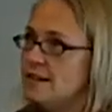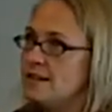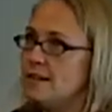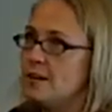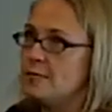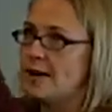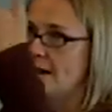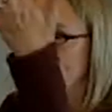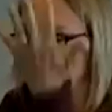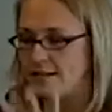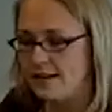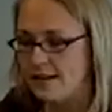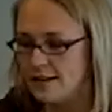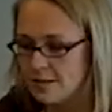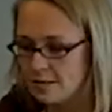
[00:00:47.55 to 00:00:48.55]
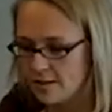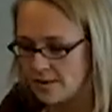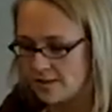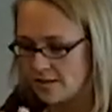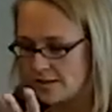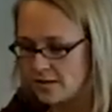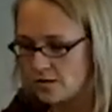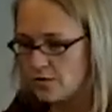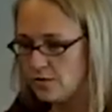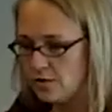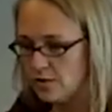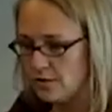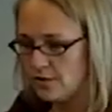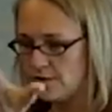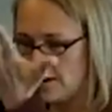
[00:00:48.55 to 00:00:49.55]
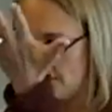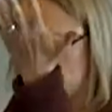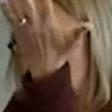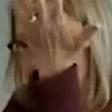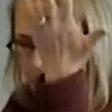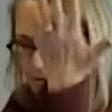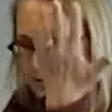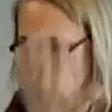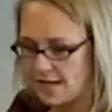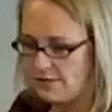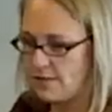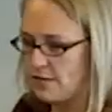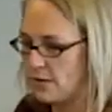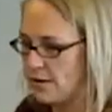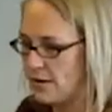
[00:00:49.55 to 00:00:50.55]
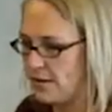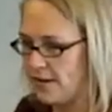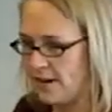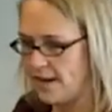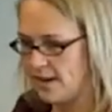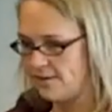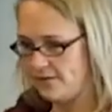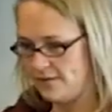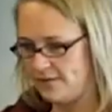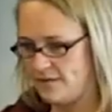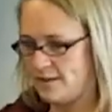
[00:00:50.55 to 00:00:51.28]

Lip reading: my husband was in school from 7:45